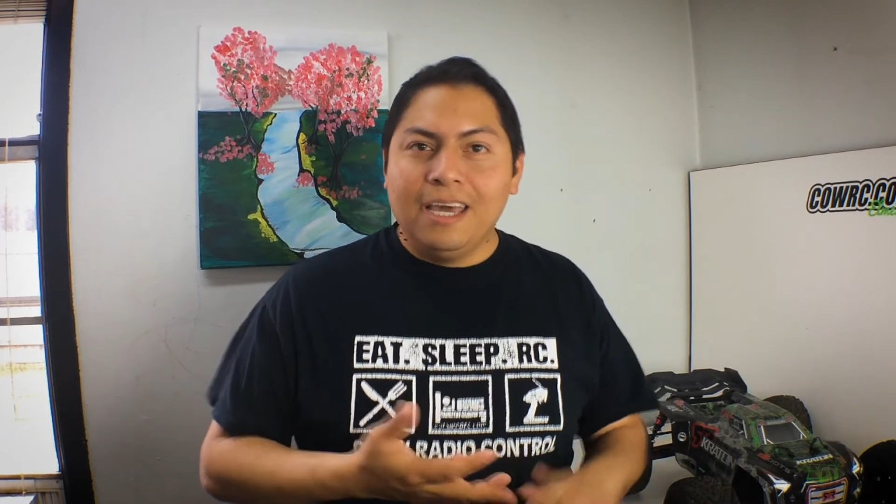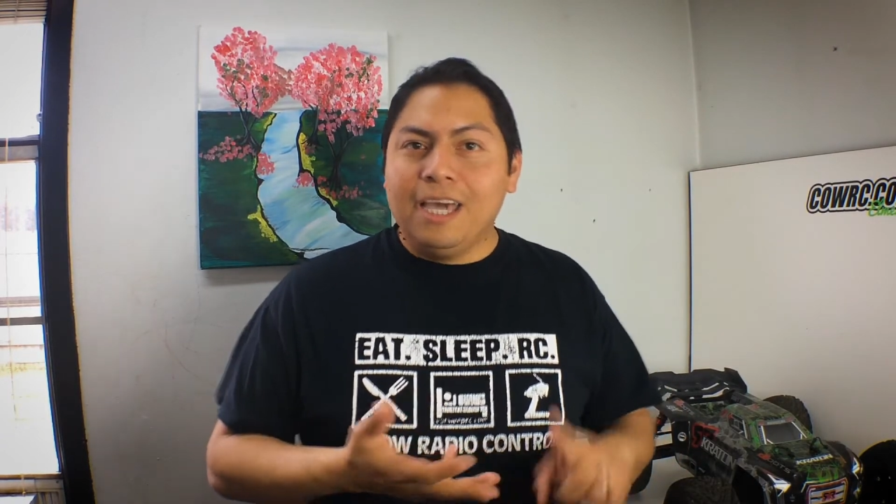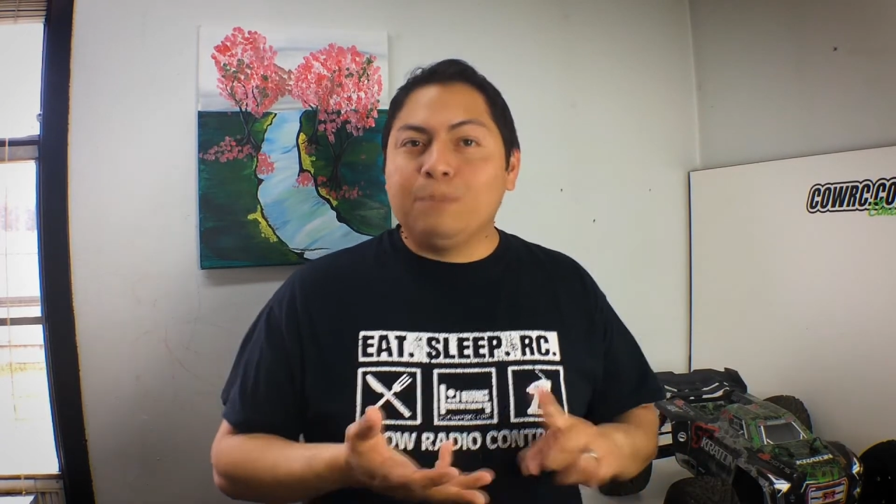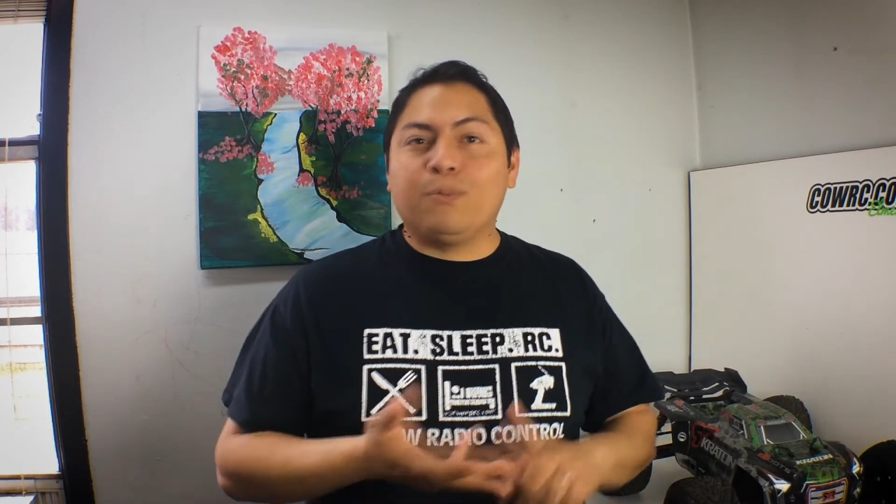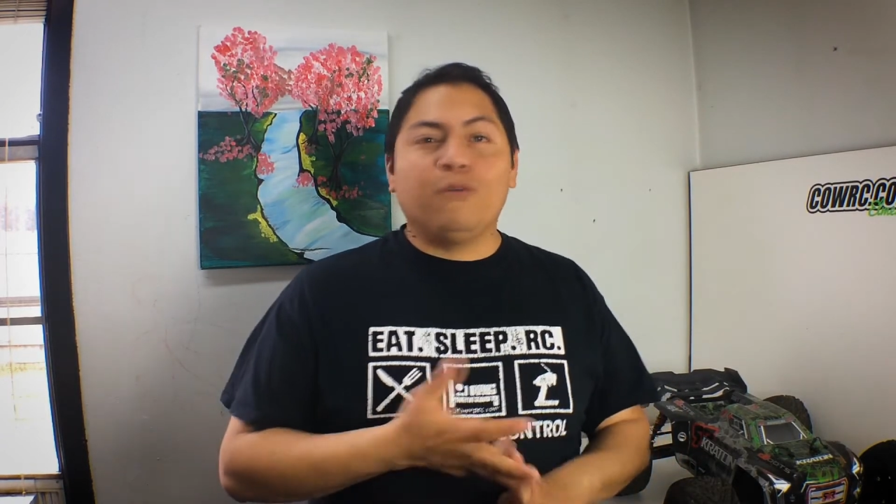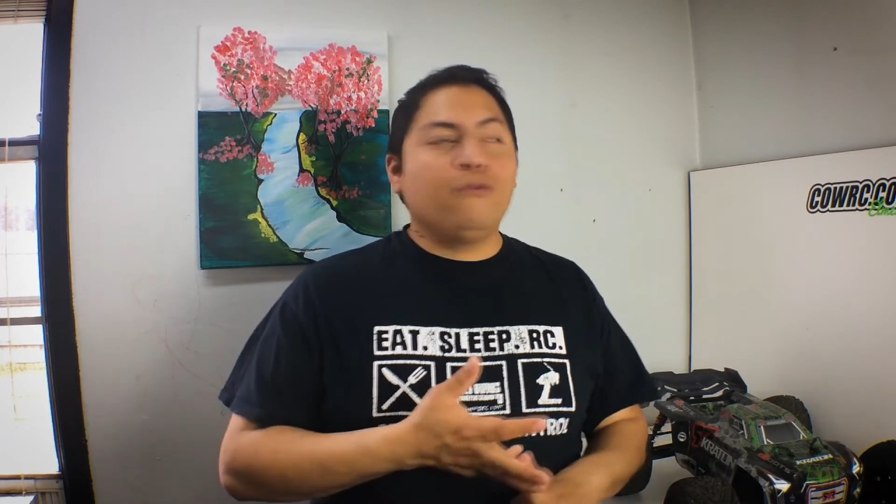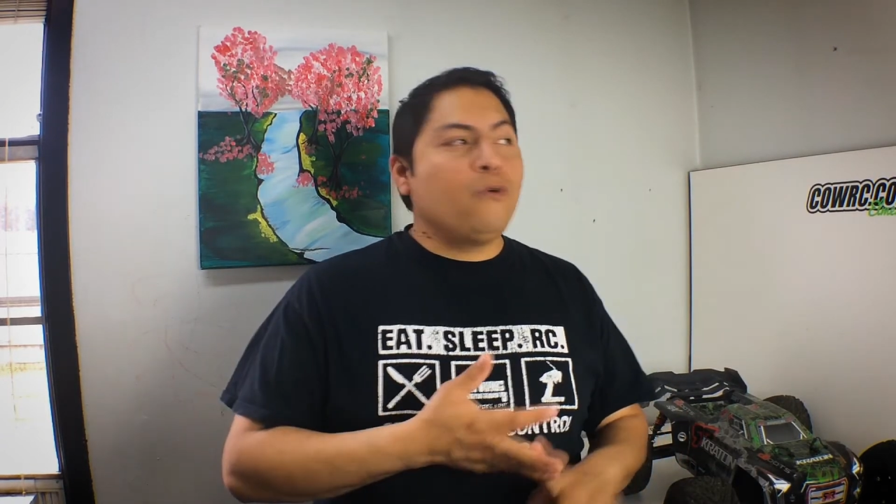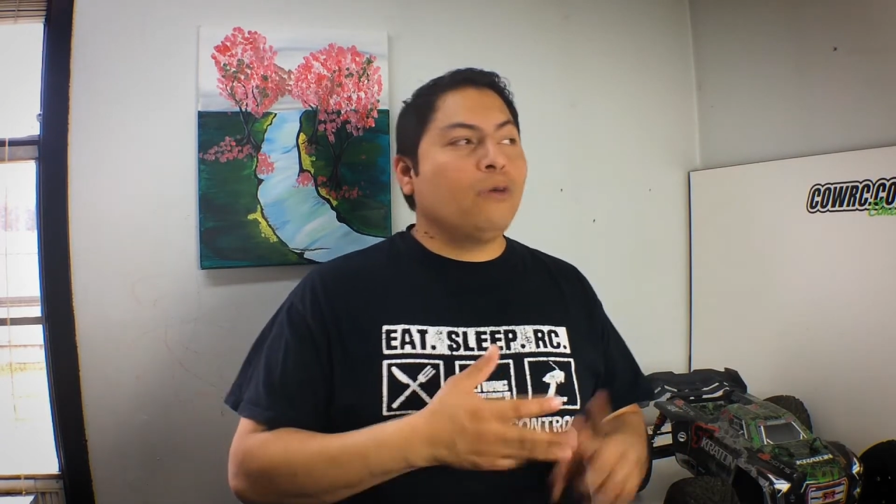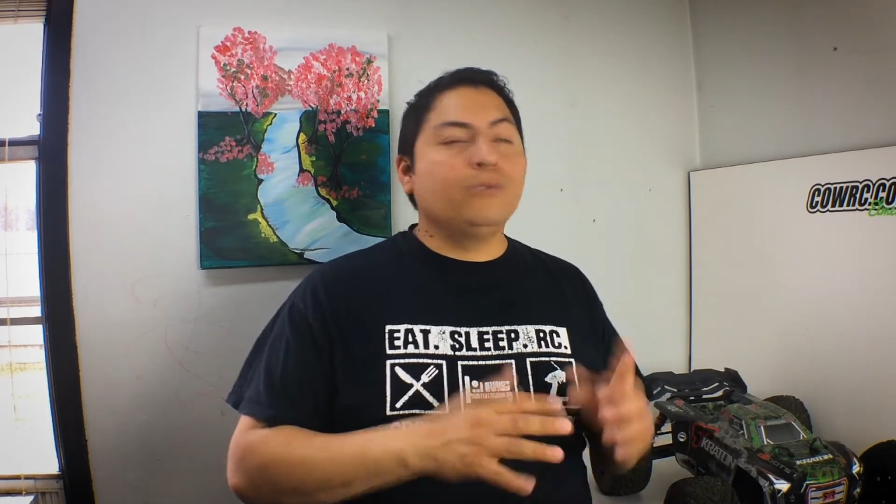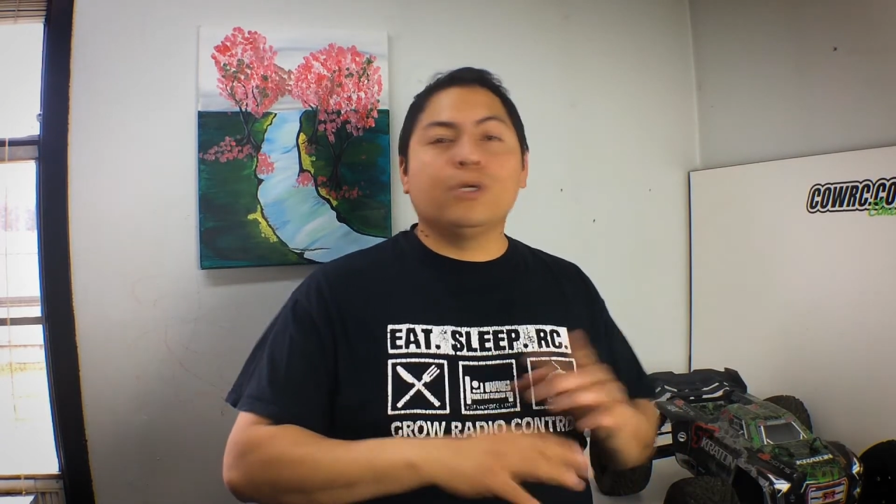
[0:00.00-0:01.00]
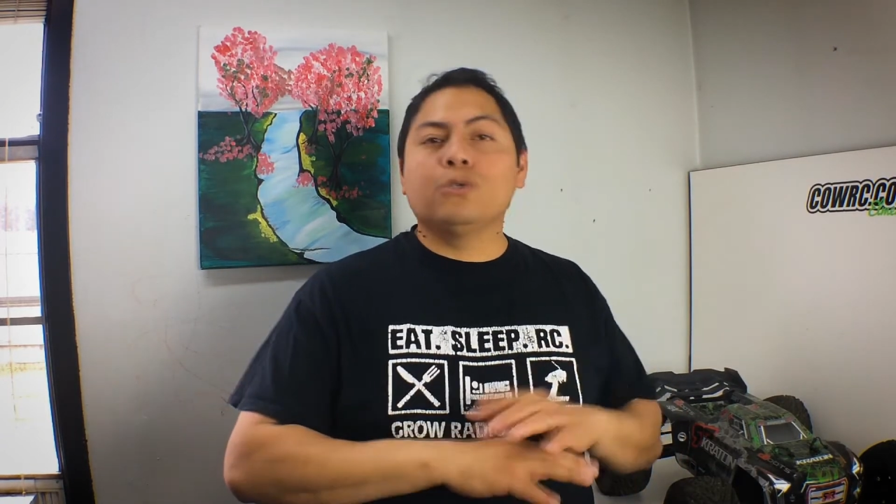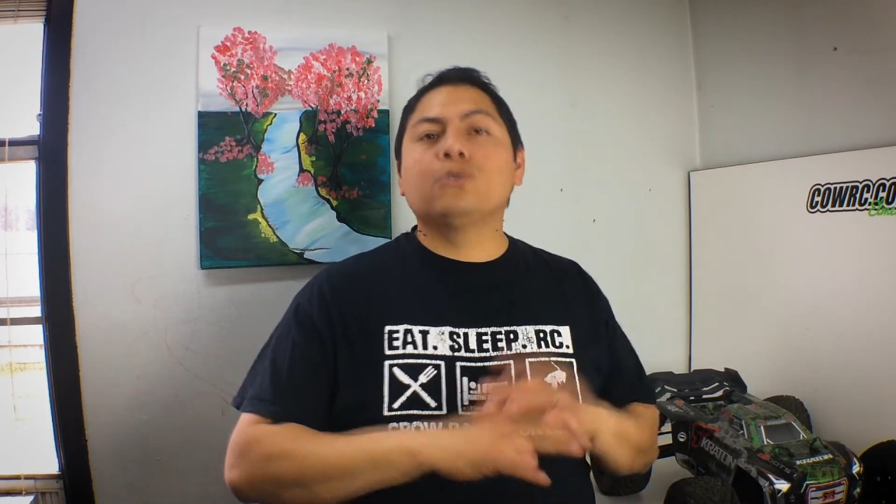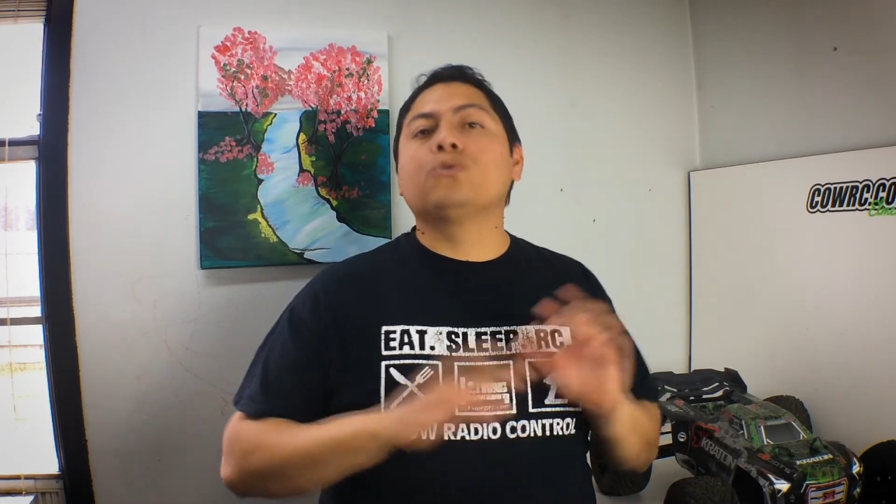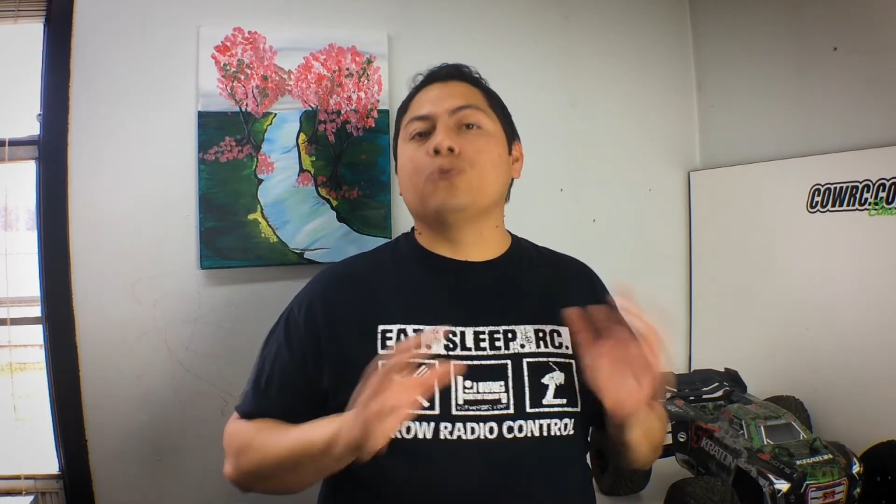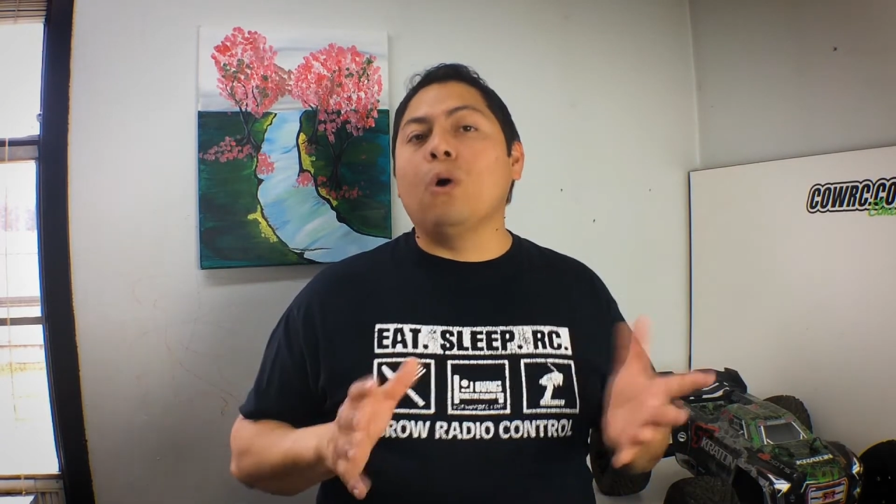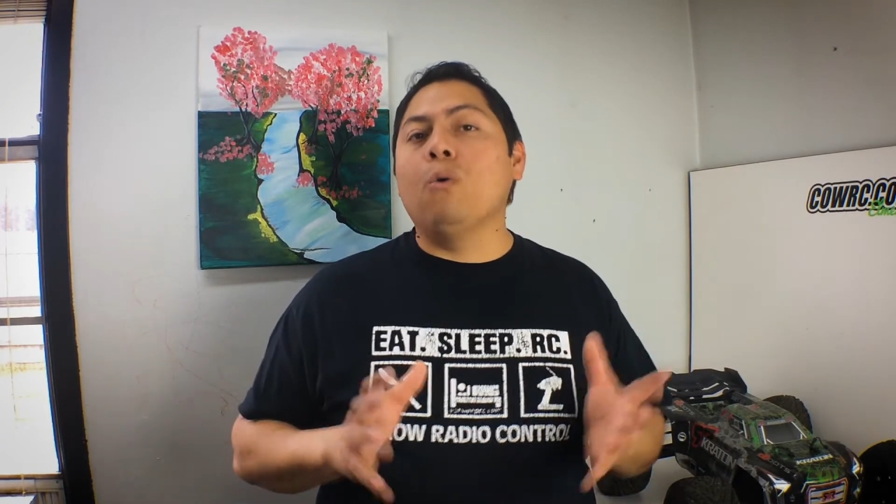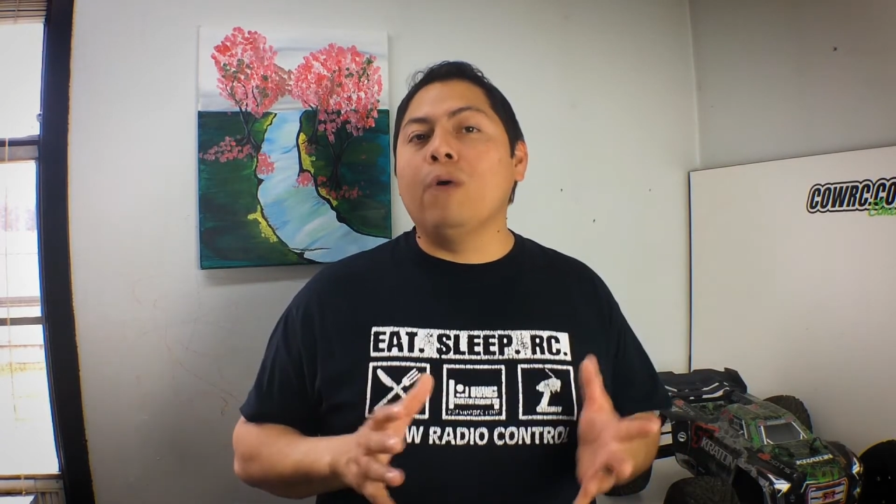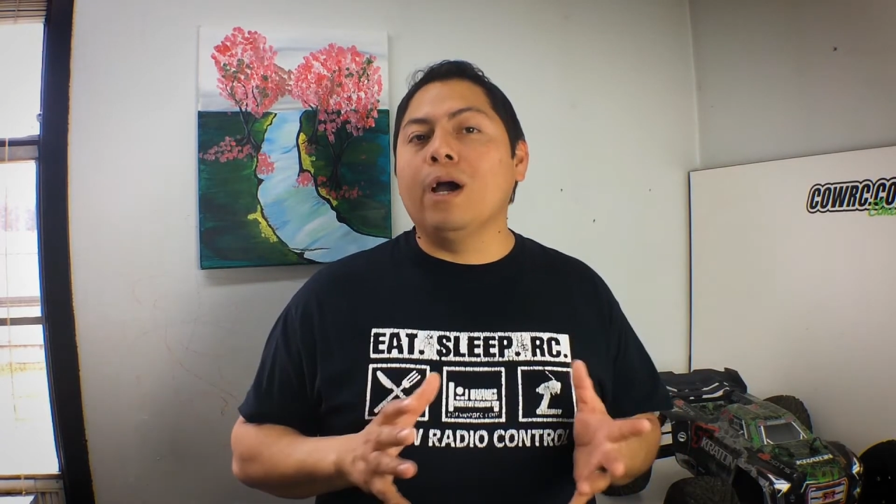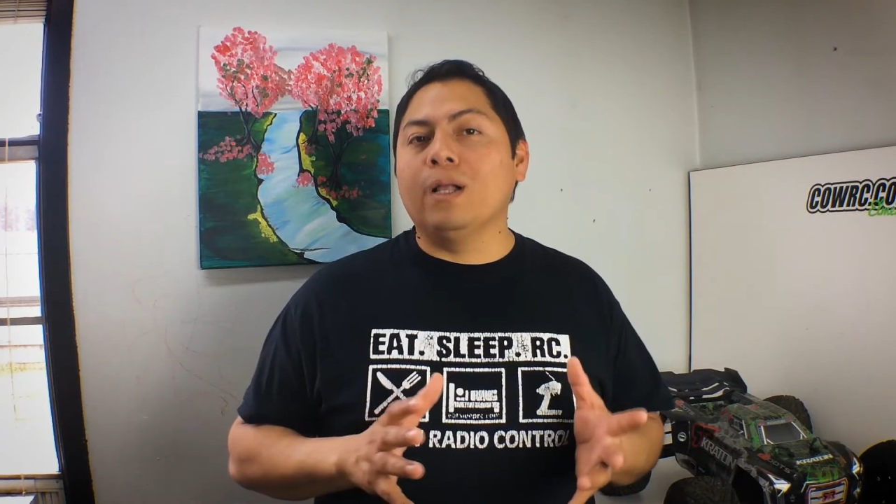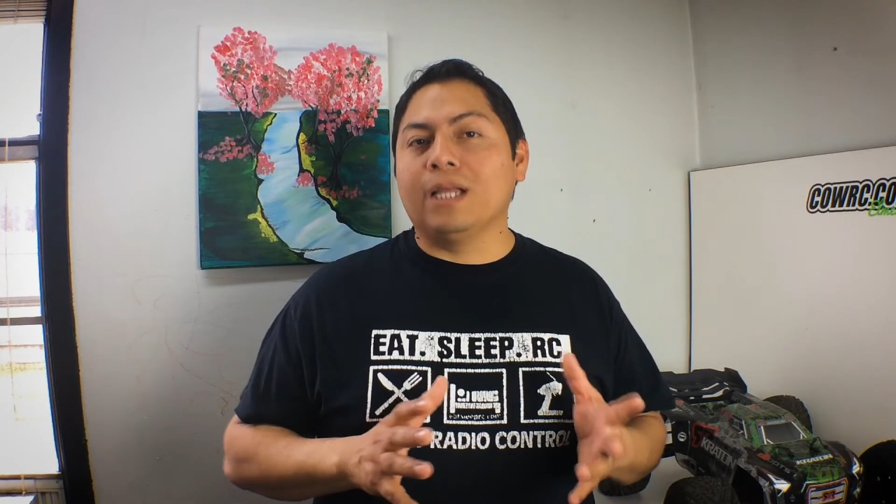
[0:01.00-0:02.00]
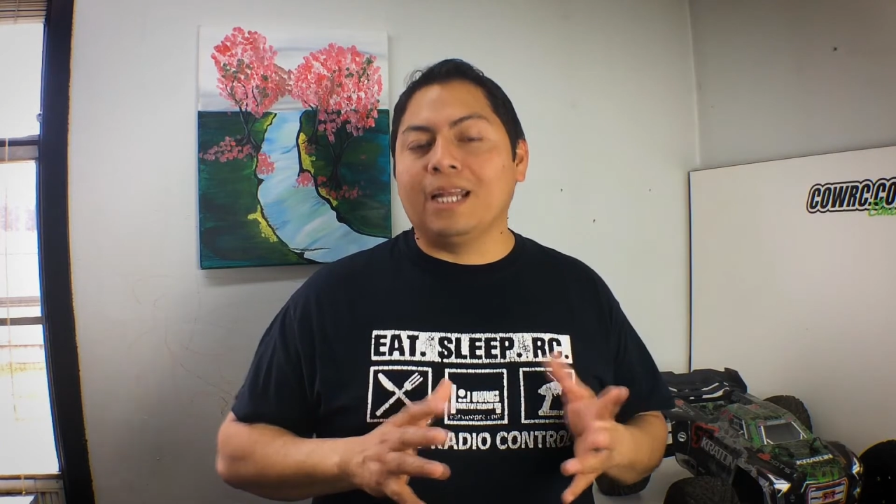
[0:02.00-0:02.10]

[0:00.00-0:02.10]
it performs so well,